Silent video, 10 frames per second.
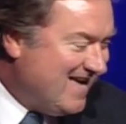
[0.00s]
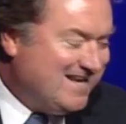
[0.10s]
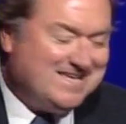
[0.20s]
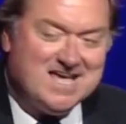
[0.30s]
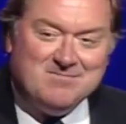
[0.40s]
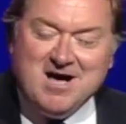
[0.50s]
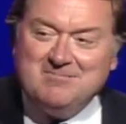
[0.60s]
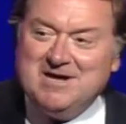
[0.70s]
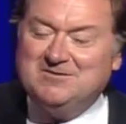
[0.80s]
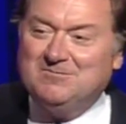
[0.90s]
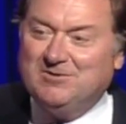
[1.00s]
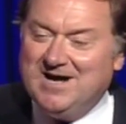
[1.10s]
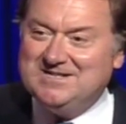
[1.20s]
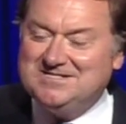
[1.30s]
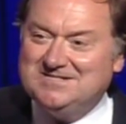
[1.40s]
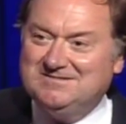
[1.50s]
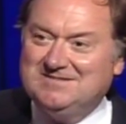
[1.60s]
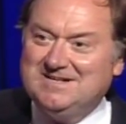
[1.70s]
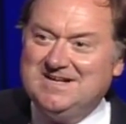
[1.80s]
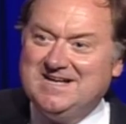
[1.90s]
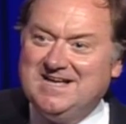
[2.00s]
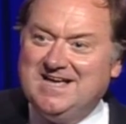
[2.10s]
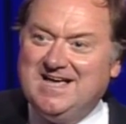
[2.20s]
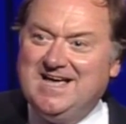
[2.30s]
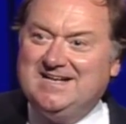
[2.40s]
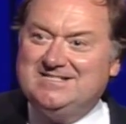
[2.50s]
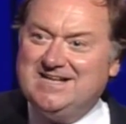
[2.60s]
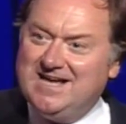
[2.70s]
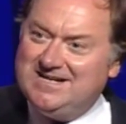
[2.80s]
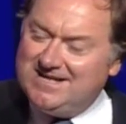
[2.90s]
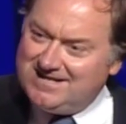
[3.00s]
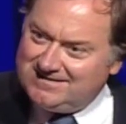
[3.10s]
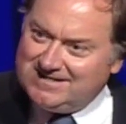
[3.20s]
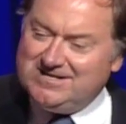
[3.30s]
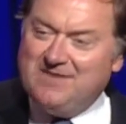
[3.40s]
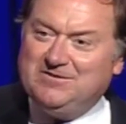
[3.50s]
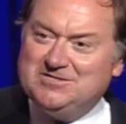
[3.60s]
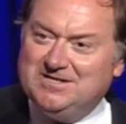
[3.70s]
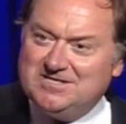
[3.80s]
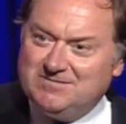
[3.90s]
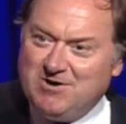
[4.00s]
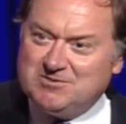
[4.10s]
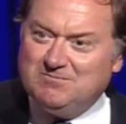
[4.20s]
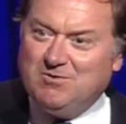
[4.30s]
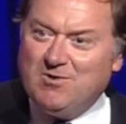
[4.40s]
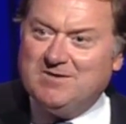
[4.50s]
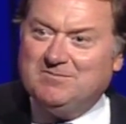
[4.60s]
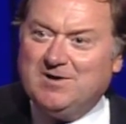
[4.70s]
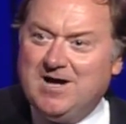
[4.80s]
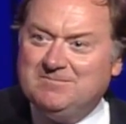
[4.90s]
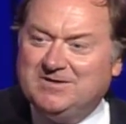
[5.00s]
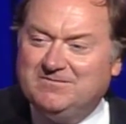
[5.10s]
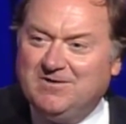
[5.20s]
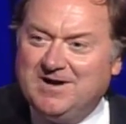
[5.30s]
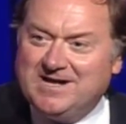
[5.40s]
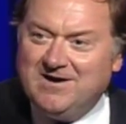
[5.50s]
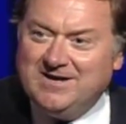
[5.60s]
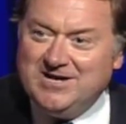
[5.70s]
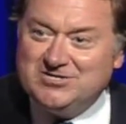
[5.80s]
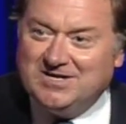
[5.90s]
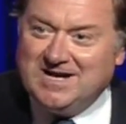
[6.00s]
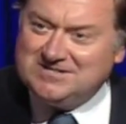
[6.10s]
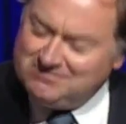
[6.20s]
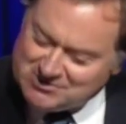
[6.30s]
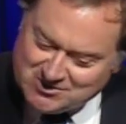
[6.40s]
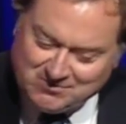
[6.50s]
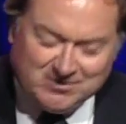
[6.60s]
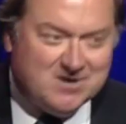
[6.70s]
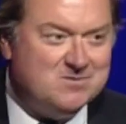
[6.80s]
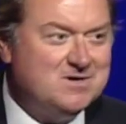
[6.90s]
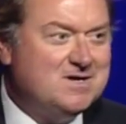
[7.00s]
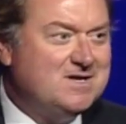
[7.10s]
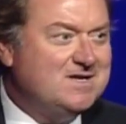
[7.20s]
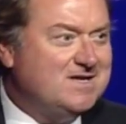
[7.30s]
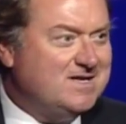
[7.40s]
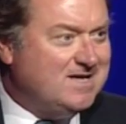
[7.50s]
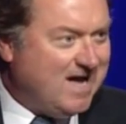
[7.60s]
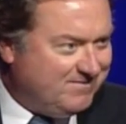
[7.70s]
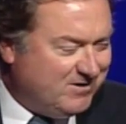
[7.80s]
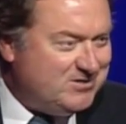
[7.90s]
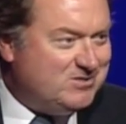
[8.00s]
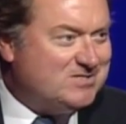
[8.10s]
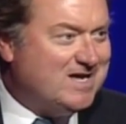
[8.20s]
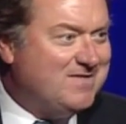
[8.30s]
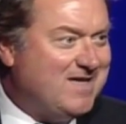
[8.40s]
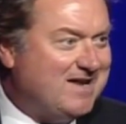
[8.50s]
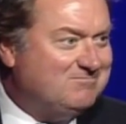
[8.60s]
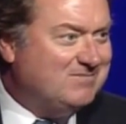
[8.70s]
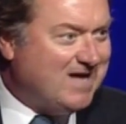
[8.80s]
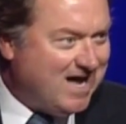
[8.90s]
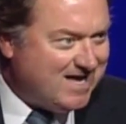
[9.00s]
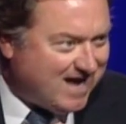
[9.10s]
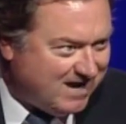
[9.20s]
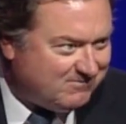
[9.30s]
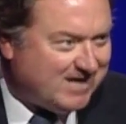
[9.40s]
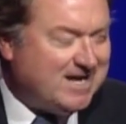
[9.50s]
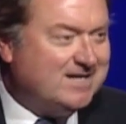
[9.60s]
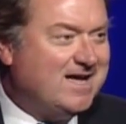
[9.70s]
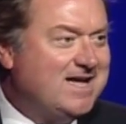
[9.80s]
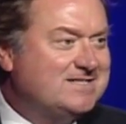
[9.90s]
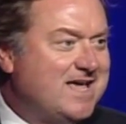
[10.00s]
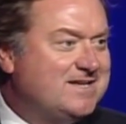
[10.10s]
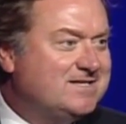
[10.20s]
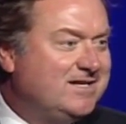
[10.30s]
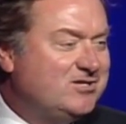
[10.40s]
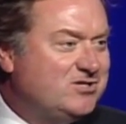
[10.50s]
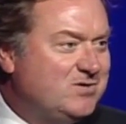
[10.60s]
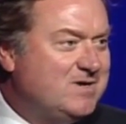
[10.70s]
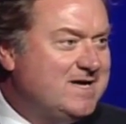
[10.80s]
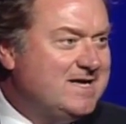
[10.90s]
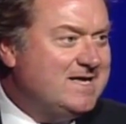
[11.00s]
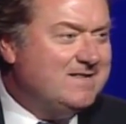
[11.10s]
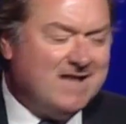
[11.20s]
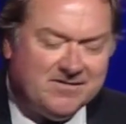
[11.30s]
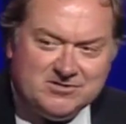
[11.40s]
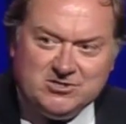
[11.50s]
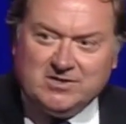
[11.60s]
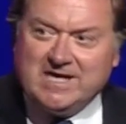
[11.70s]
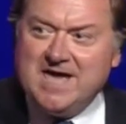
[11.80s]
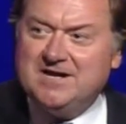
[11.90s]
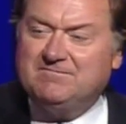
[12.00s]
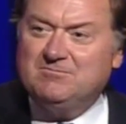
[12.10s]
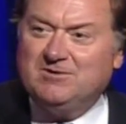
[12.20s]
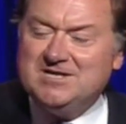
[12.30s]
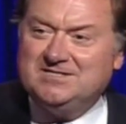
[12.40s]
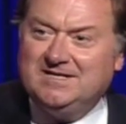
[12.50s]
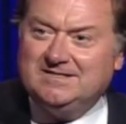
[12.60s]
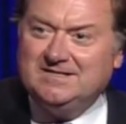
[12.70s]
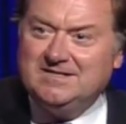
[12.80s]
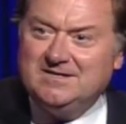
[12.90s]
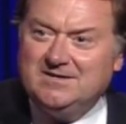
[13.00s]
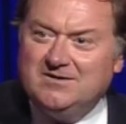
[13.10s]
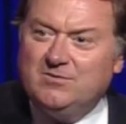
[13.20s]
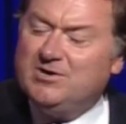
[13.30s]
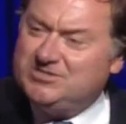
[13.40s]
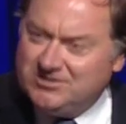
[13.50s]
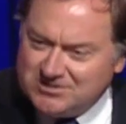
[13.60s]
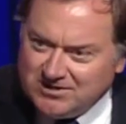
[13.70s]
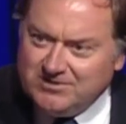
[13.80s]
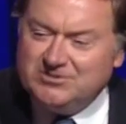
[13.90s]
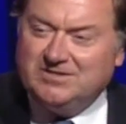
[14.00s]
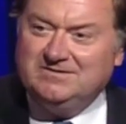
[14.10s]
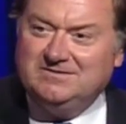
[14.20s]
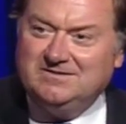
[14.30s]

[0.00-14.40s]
And he came on Meet the Press and said, the deficit is the most important problem confronting our nation. I said, Mr. Perot, I've heard you say that. I recognize that as an issue. Now that you're a candidate for president, what's your solution?